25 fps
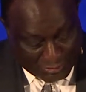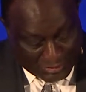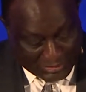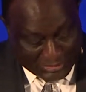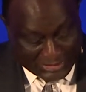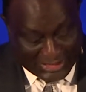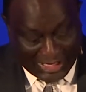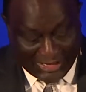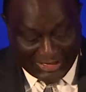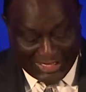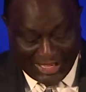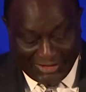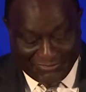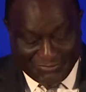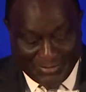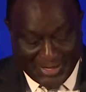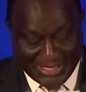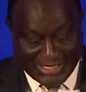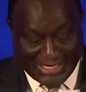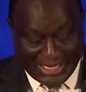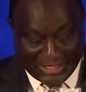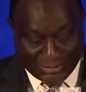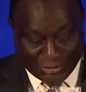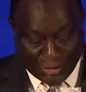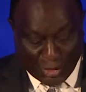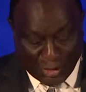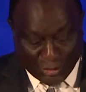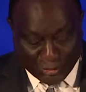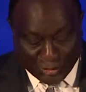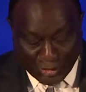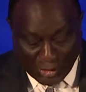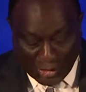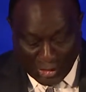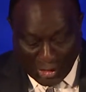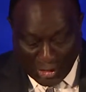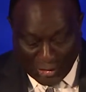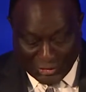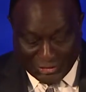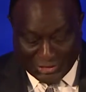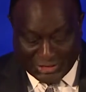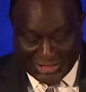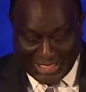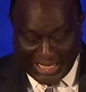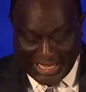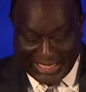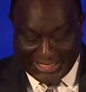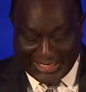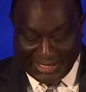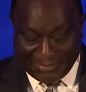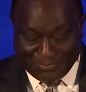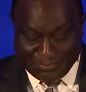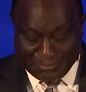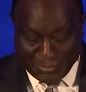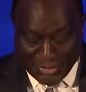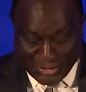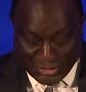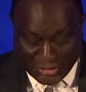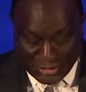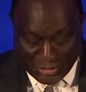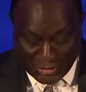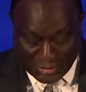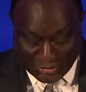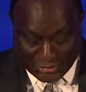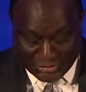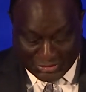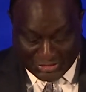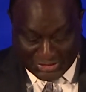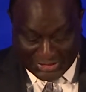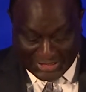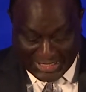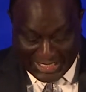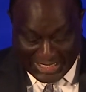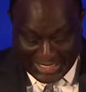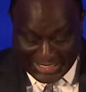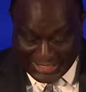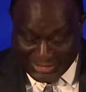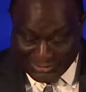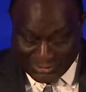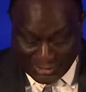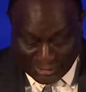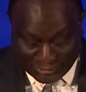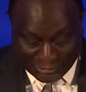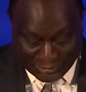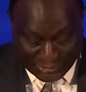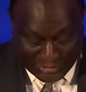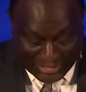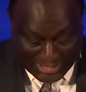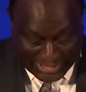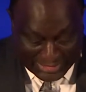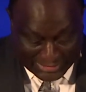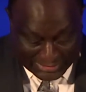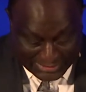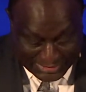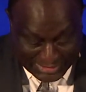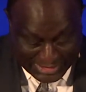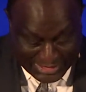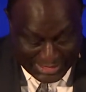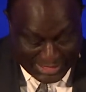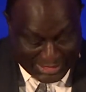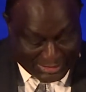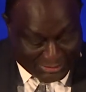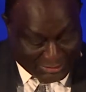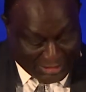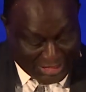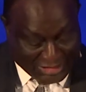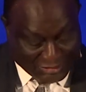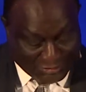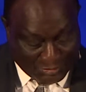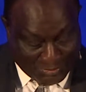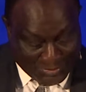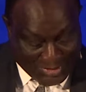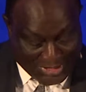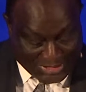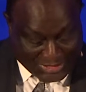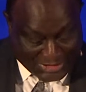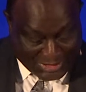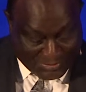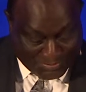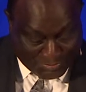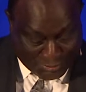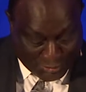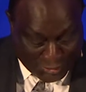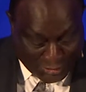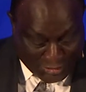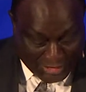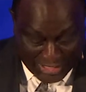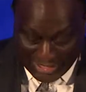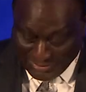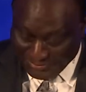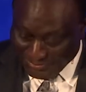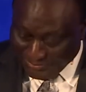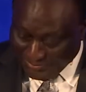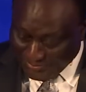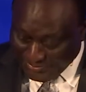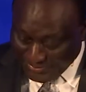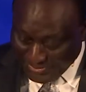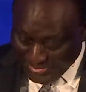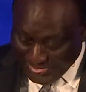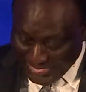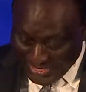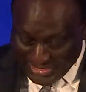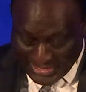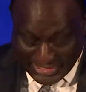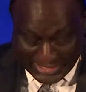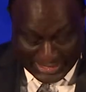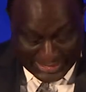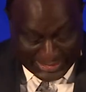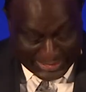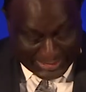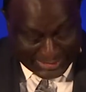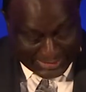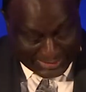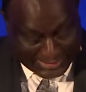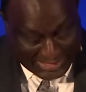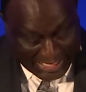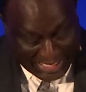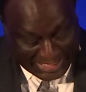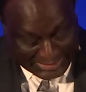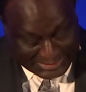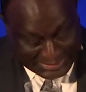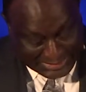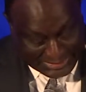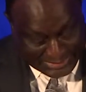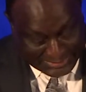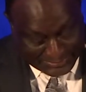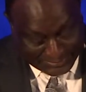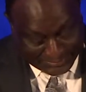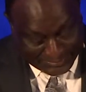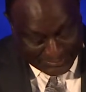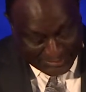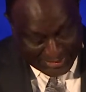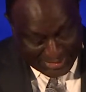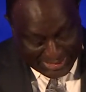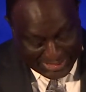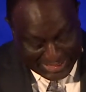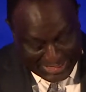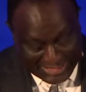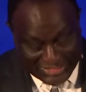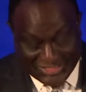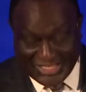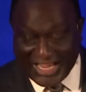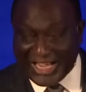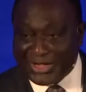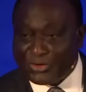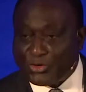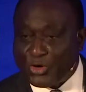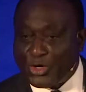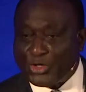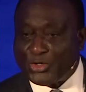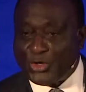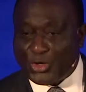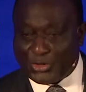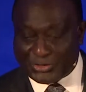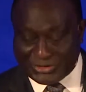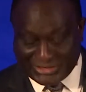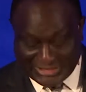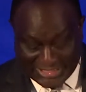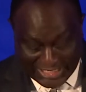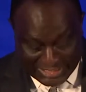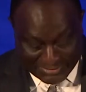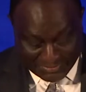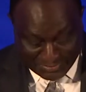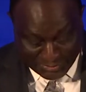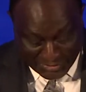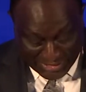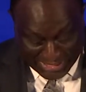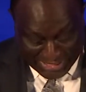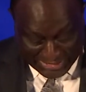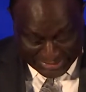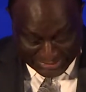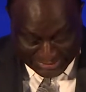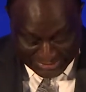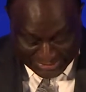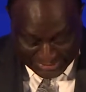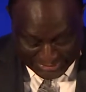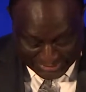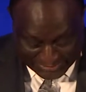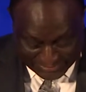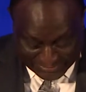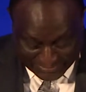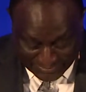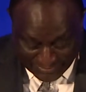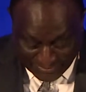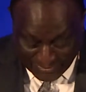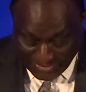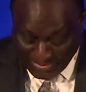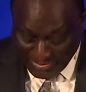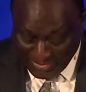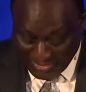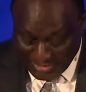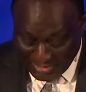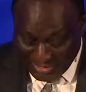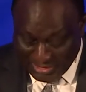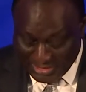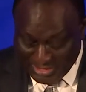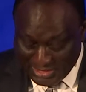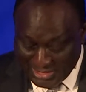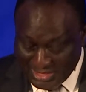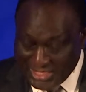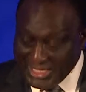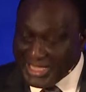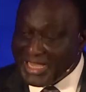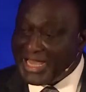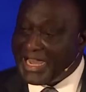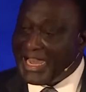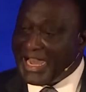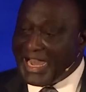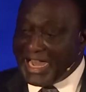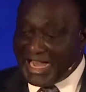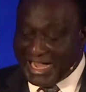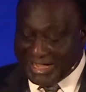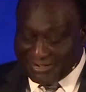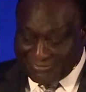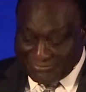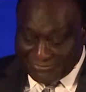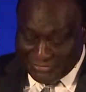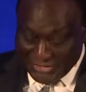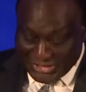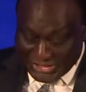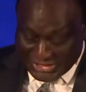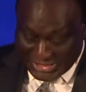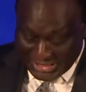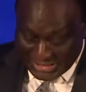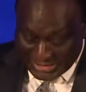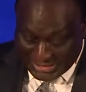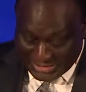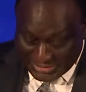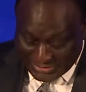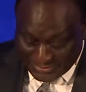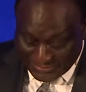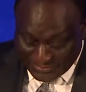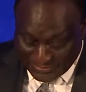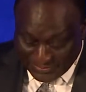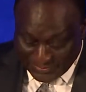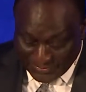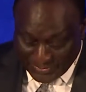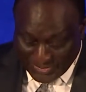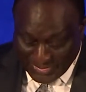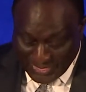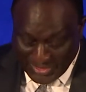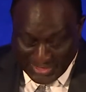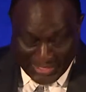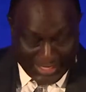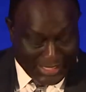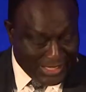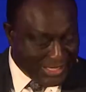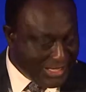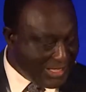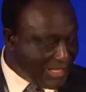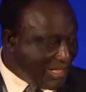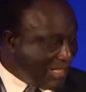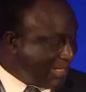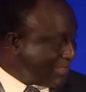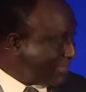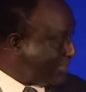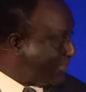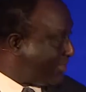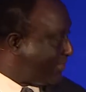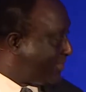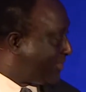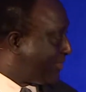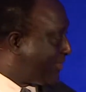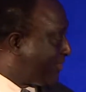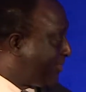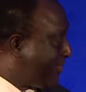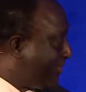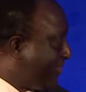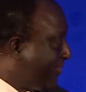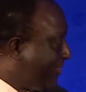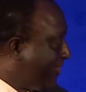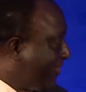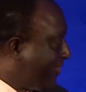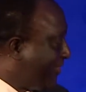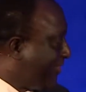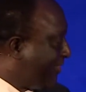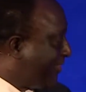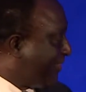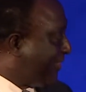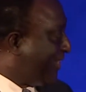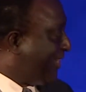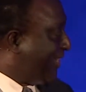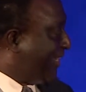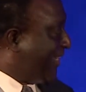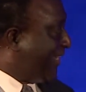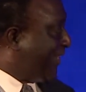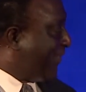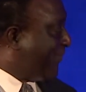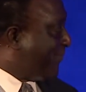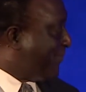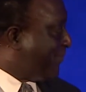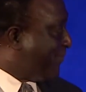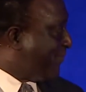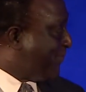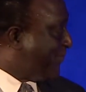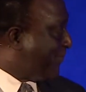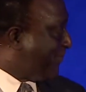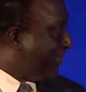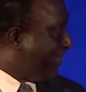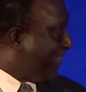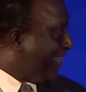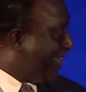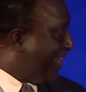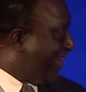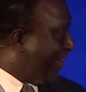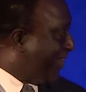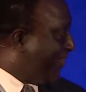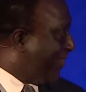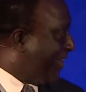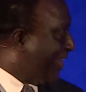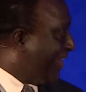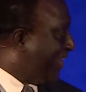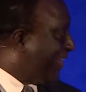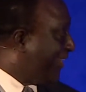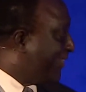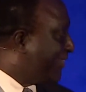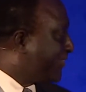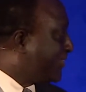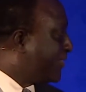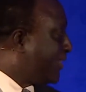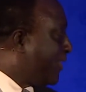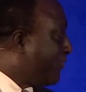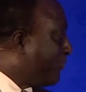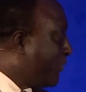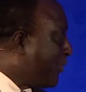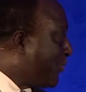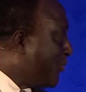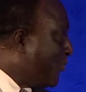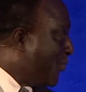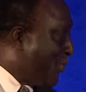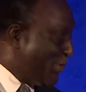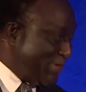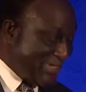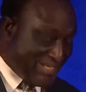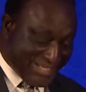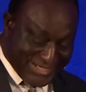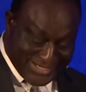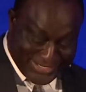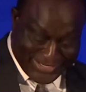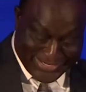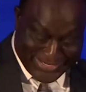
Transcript: the government has also launched an ambitious industrial transformation program that is anchored on 10 pillars. Our vision, as our traffic warden